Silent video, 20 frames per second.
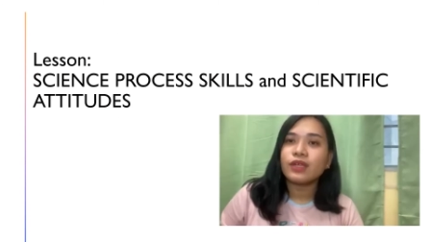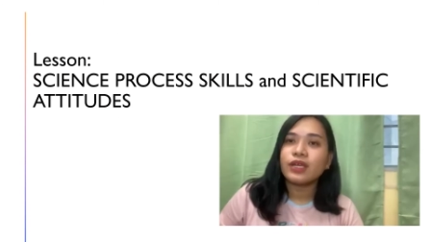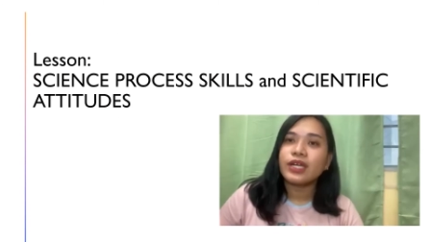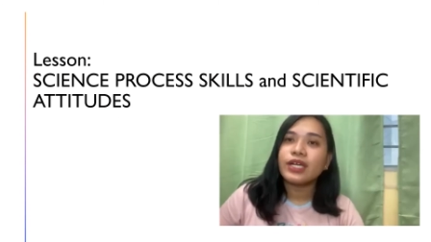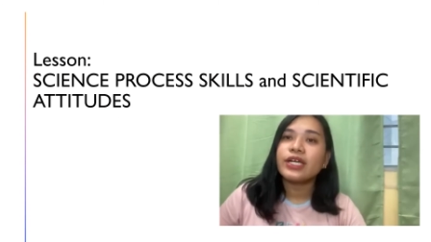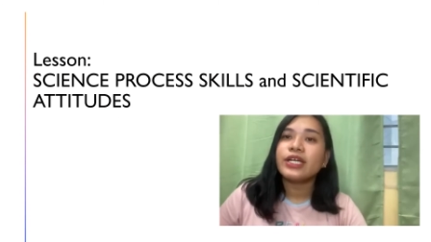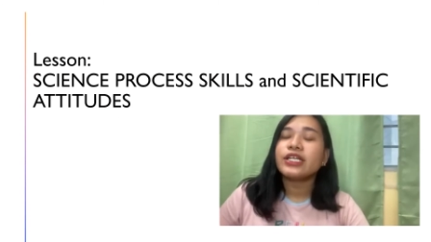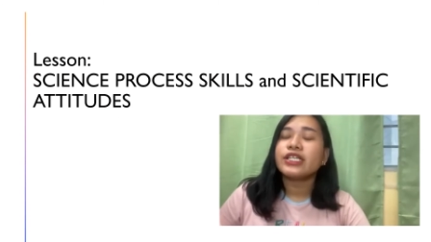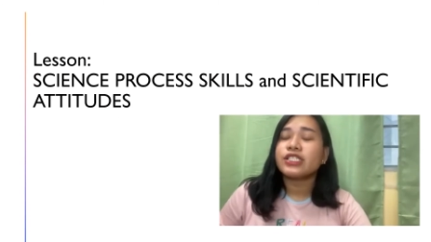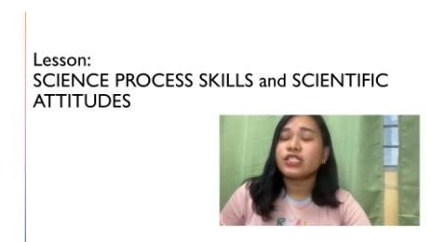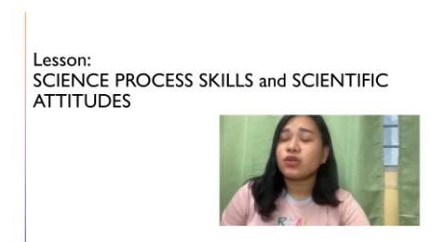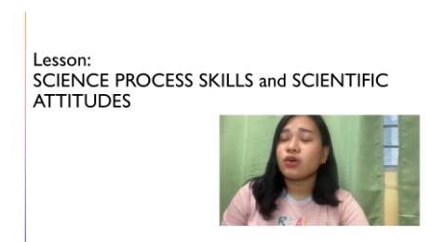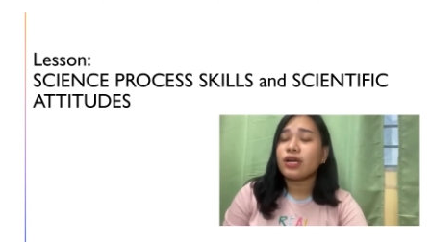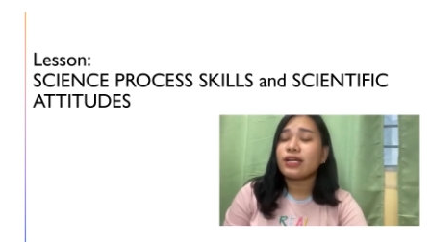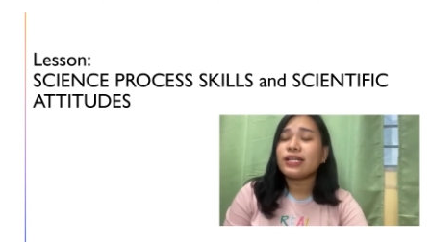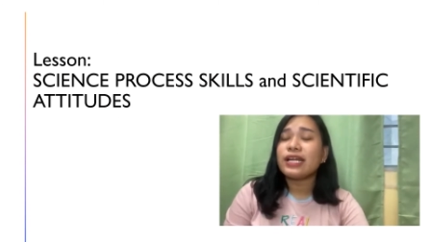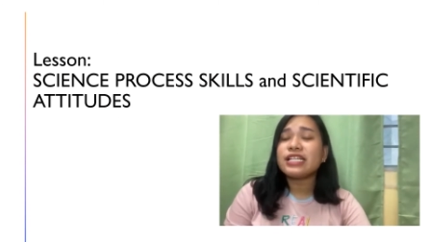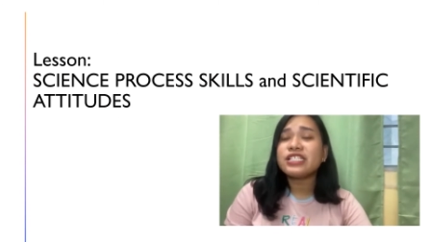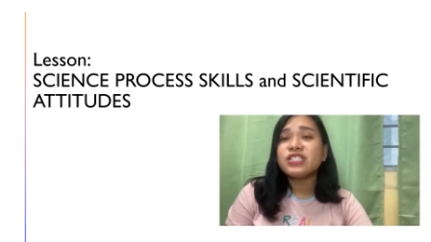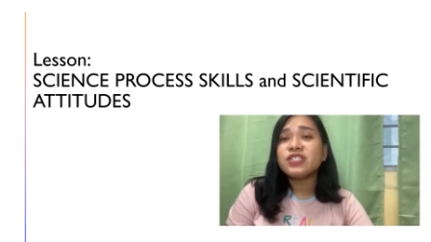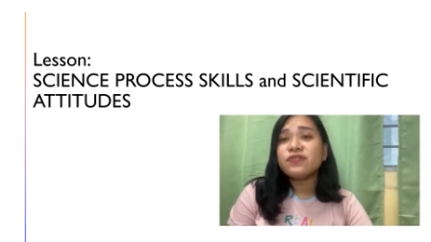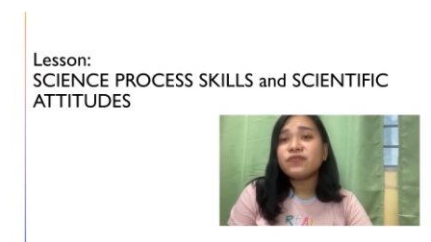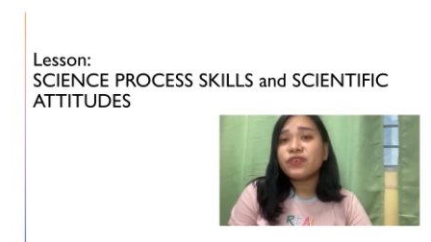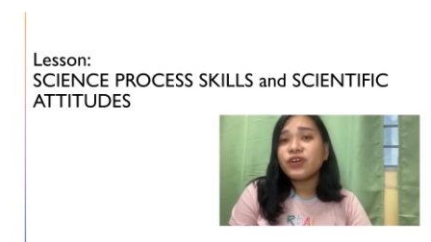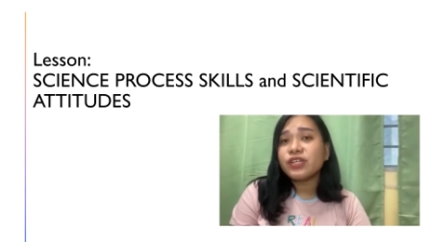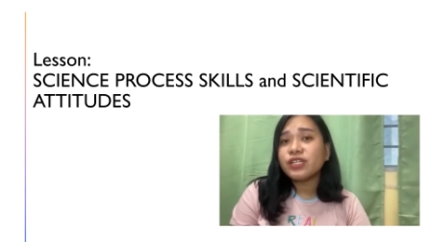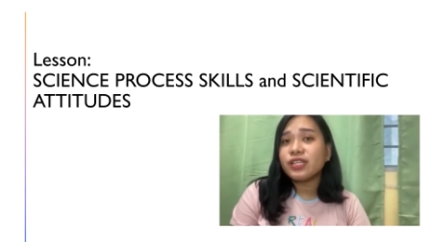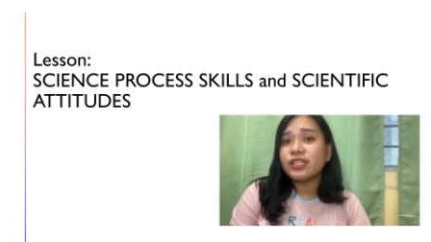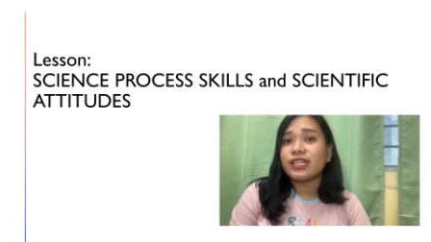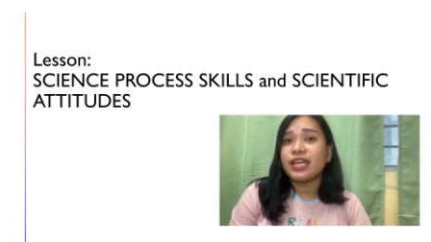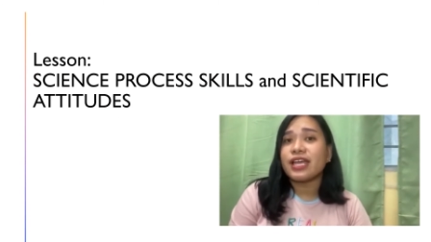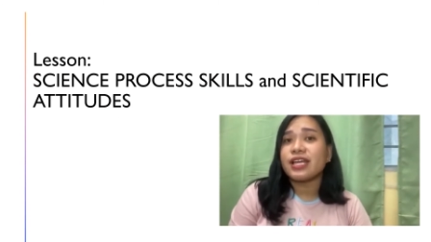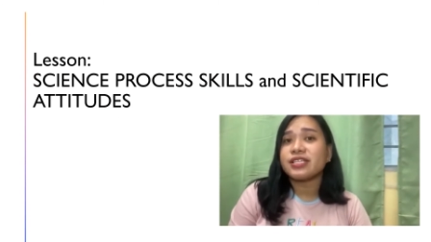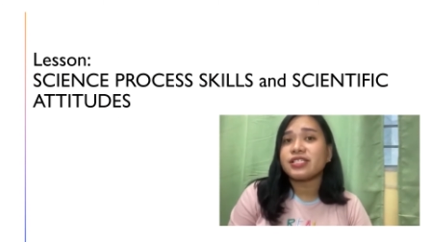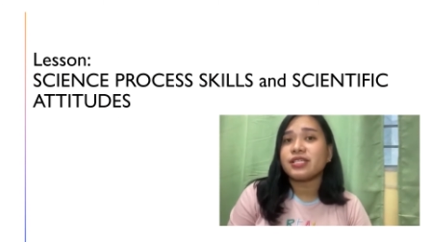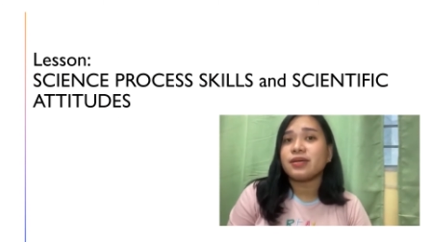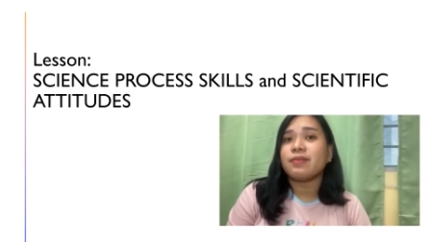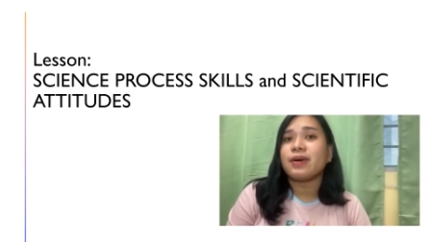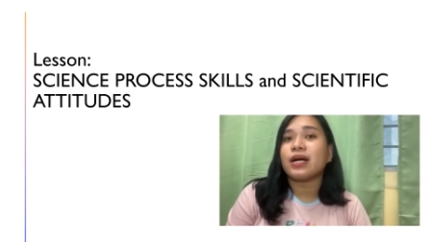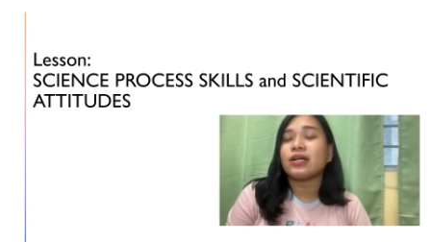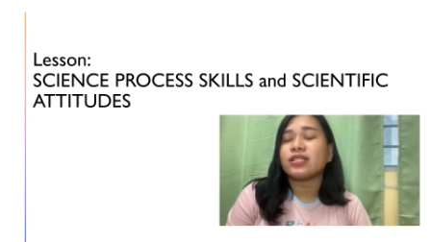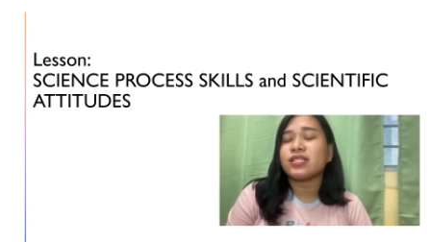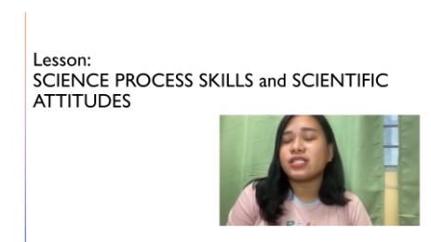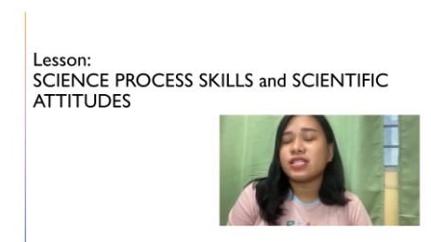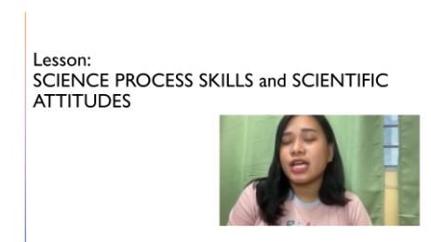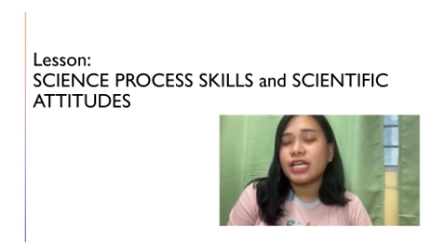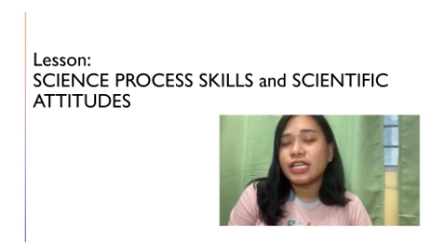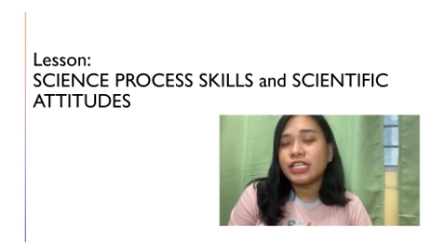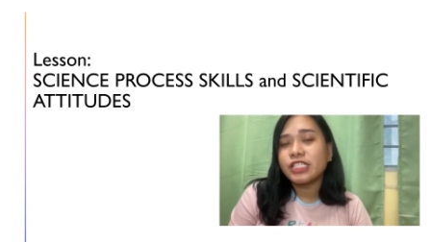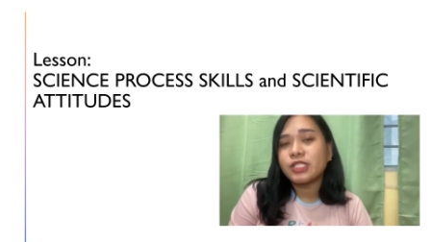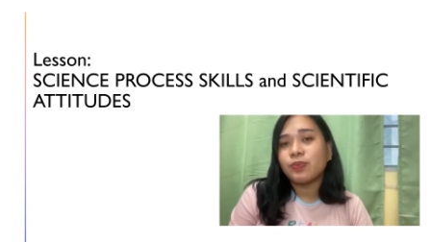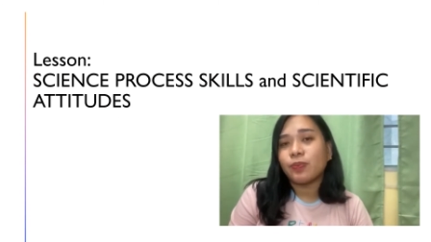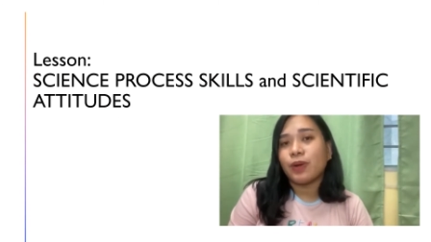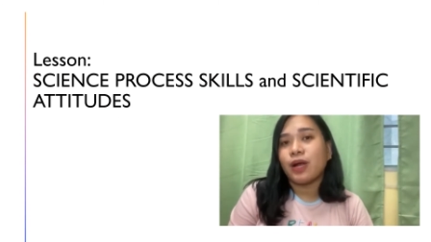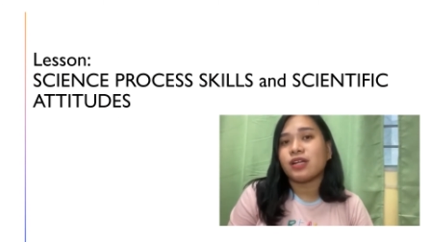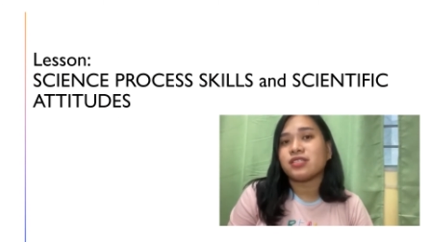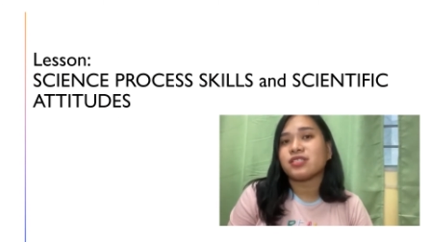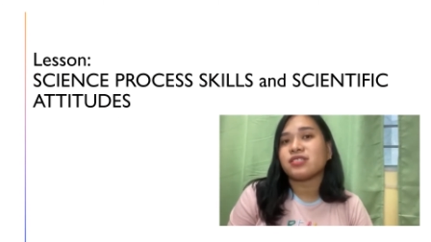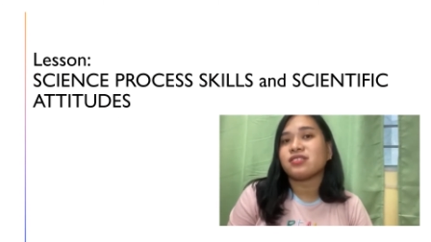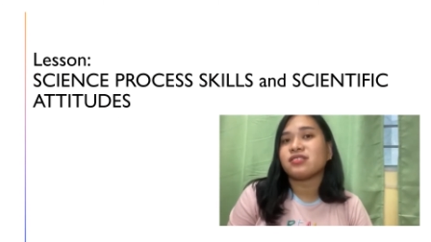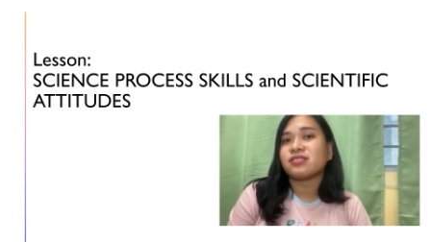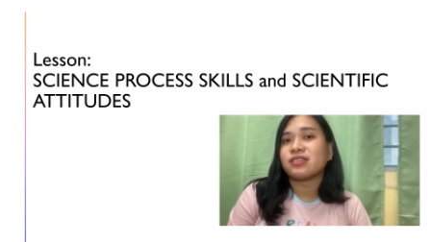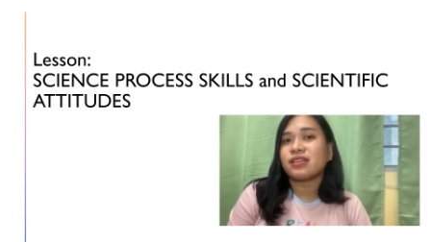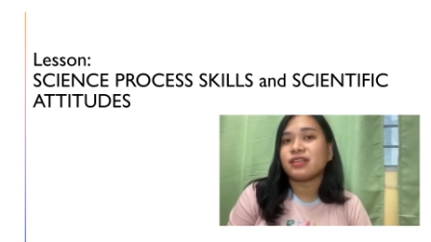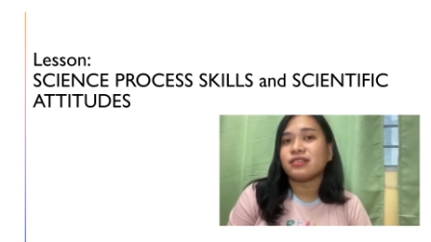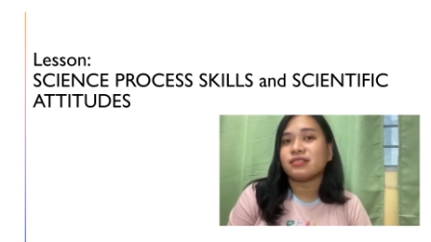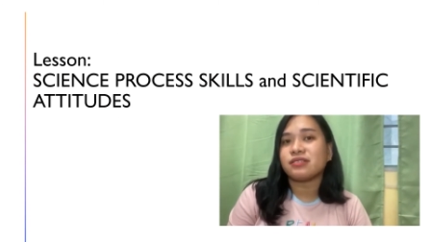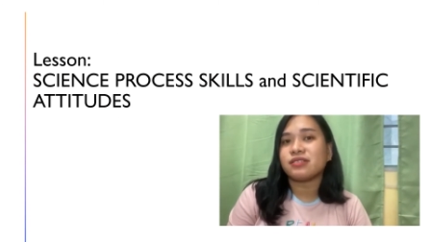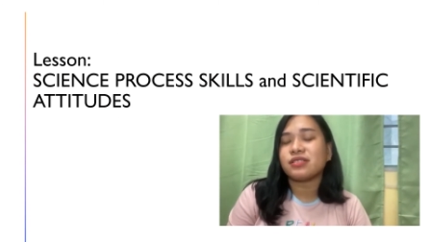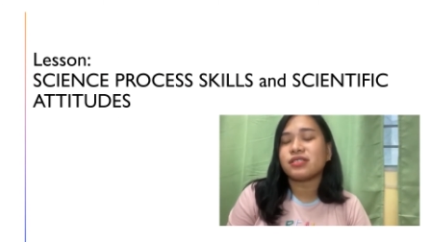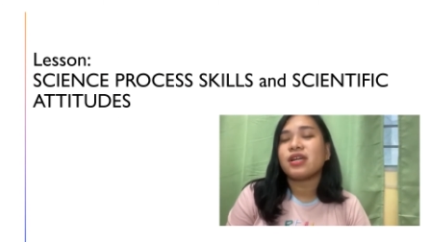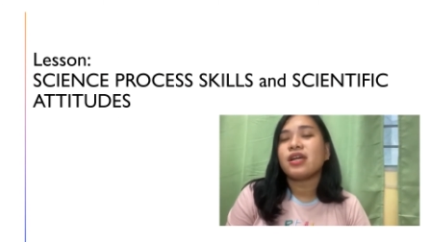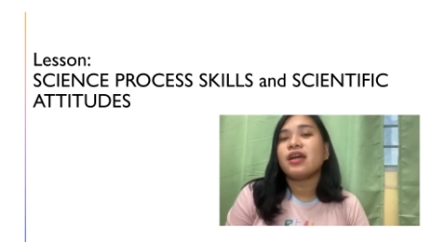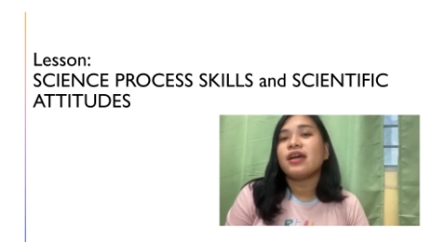So our lesson for today is about science process skills.